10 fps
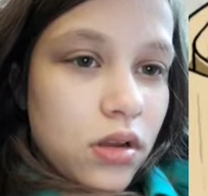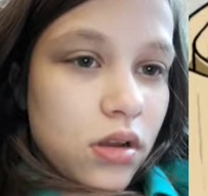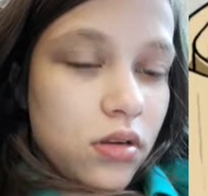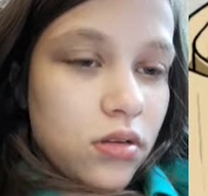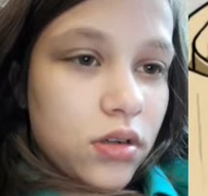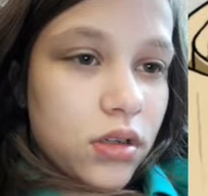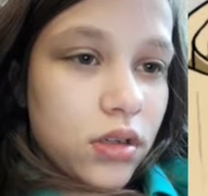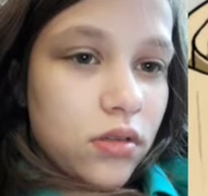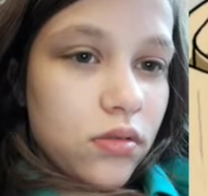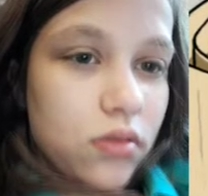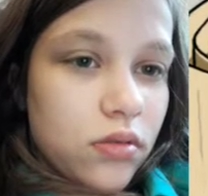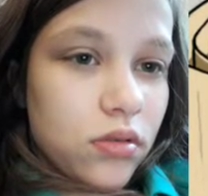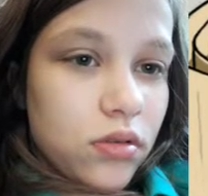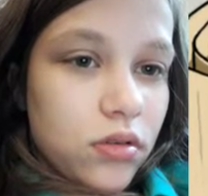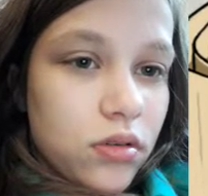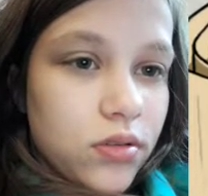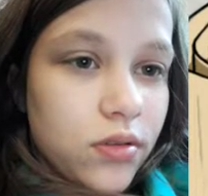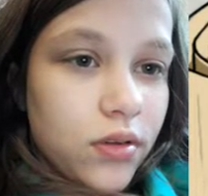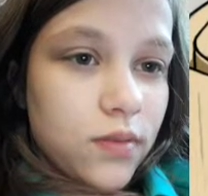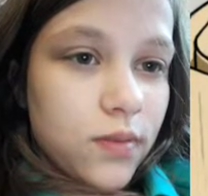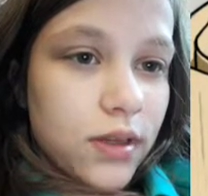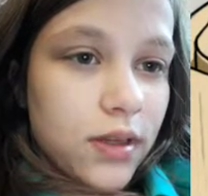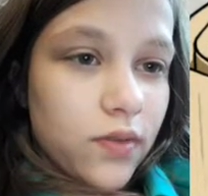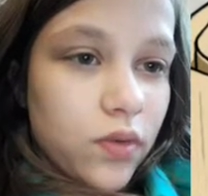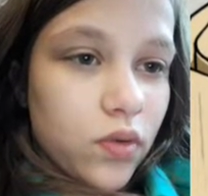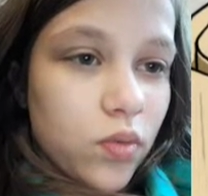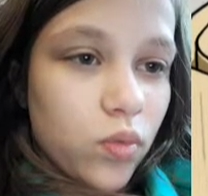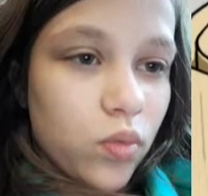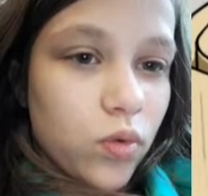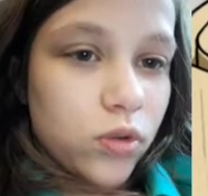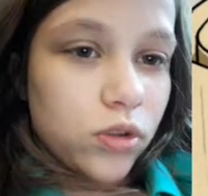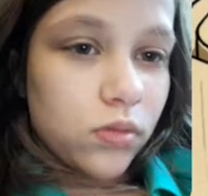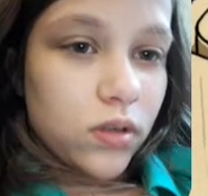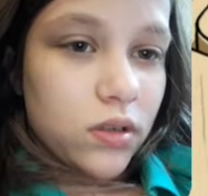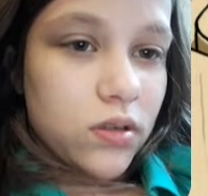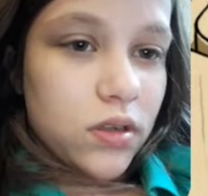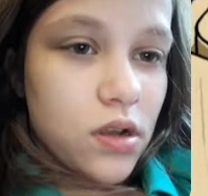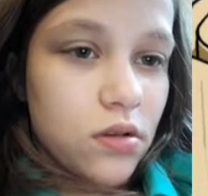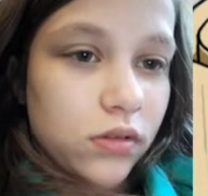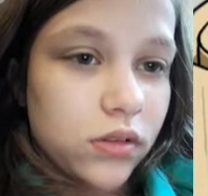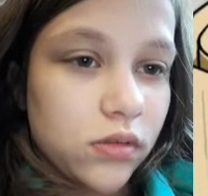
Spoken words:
Long day. As long as we have food and water, we can stay up.